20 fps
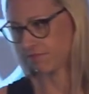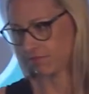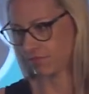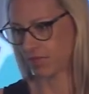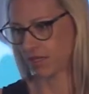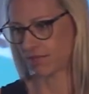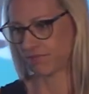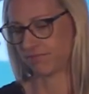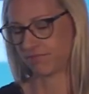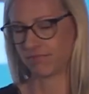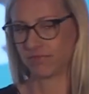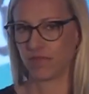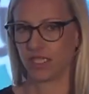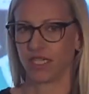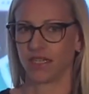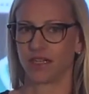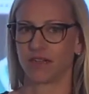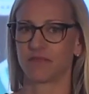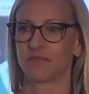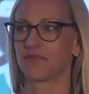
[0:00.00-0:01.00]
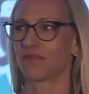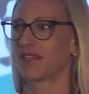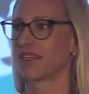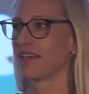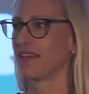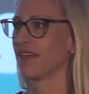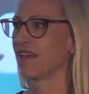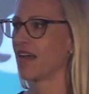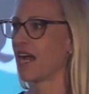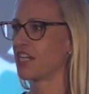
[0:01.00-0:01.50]
But, you know,
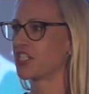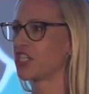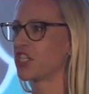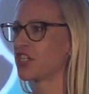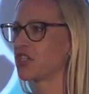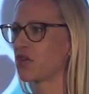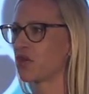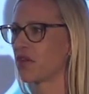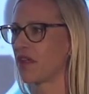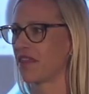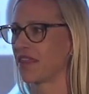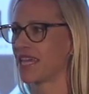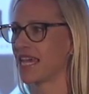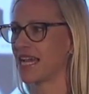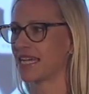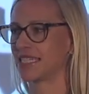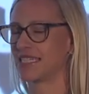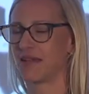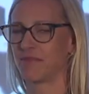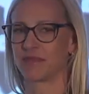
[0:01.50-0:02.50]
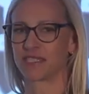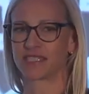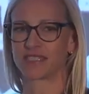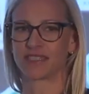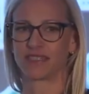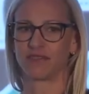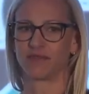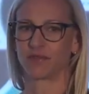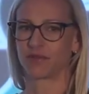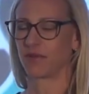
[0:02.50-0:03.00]
I should have told all the academics
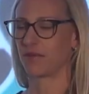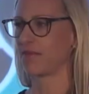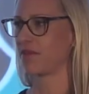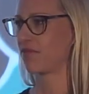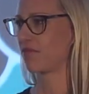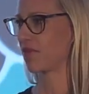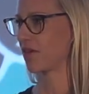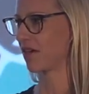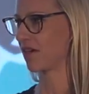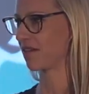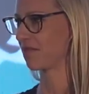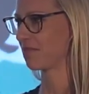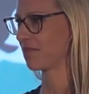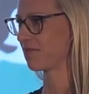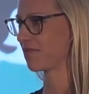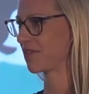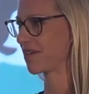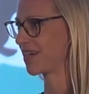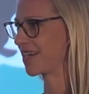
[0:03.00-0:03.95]
to leave the room before, before